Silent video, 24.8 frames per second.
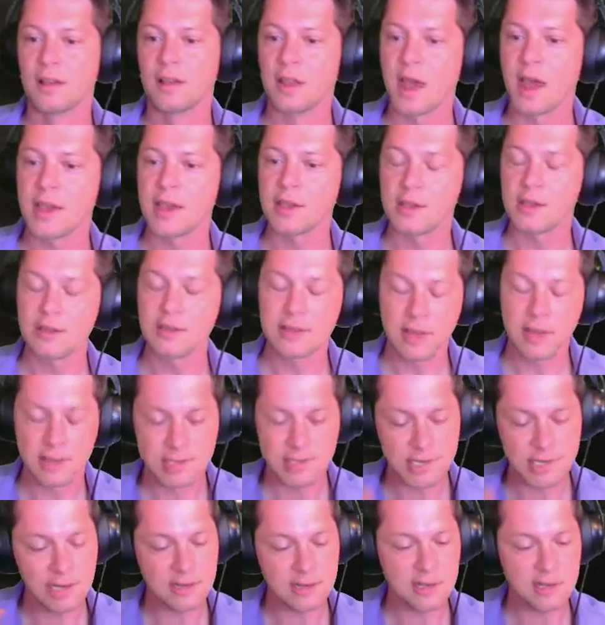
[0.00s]
Like,
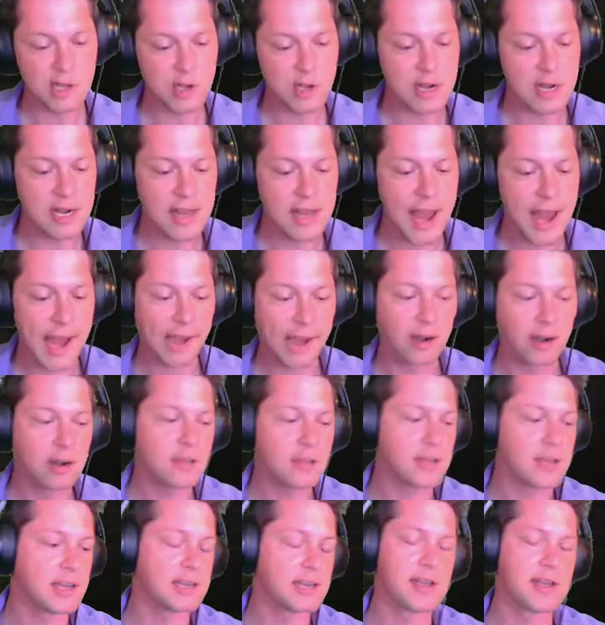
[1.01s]
seriously, you can carry
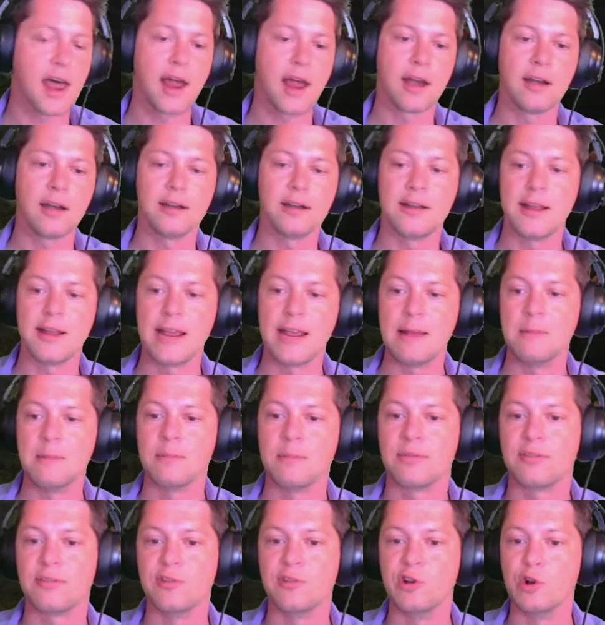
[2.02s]
the entire team
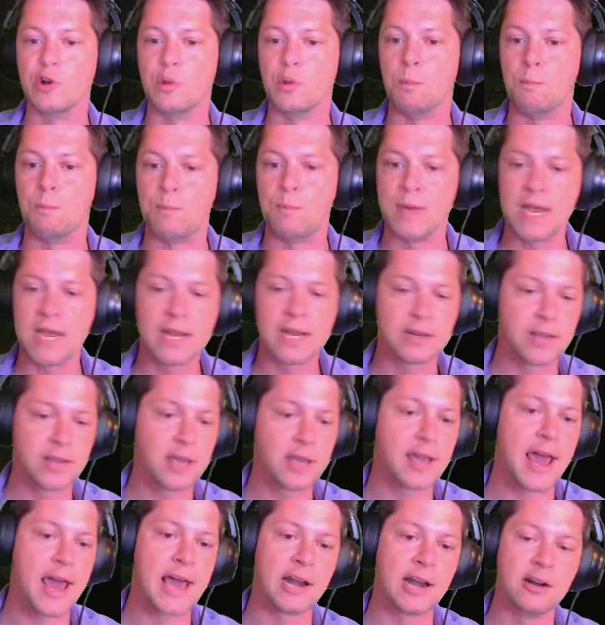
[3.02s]
through big
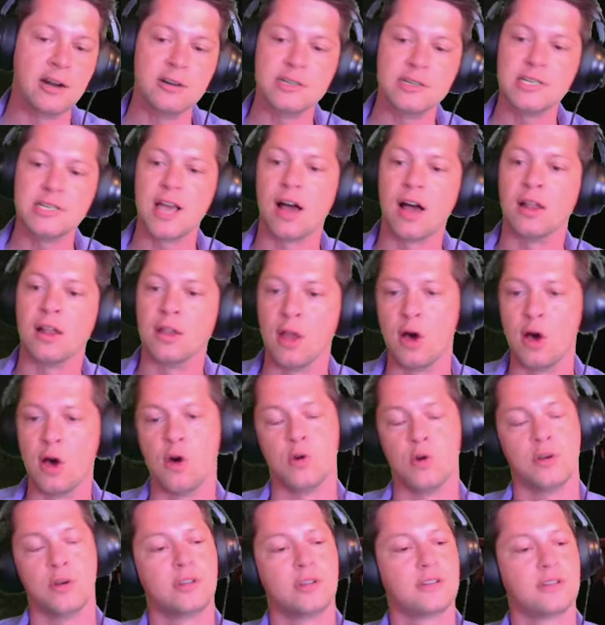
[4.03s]
dick energy
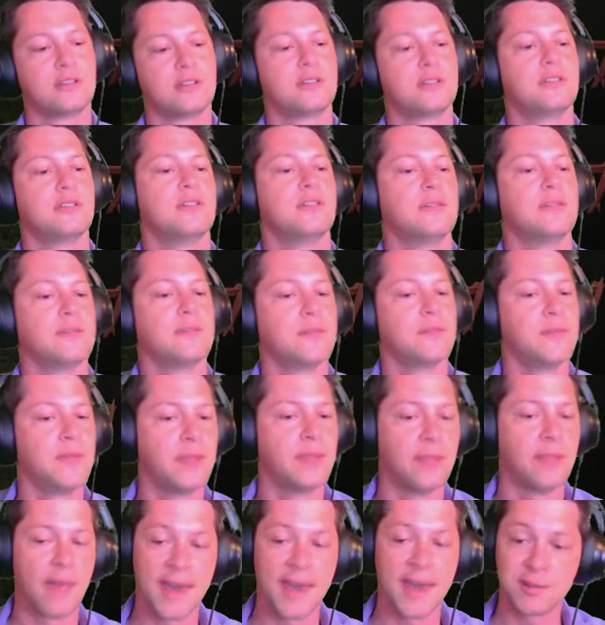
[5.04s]
alone.
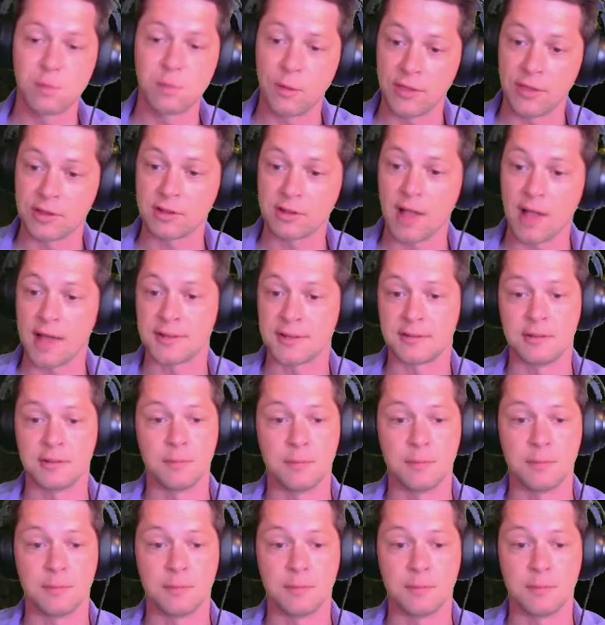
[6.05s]
That's what this class